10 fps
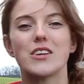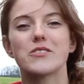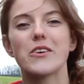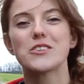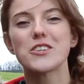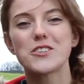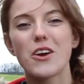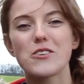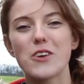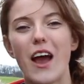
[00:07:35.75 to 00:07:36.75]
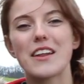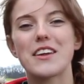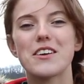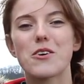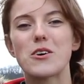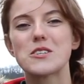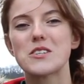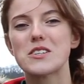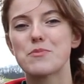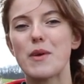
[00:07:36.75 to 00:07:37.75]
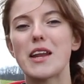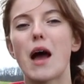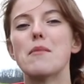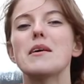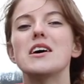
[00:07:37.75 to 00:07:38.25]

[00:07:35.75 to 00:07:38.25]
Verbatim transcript: So I just showed you how to get your horse to speed up.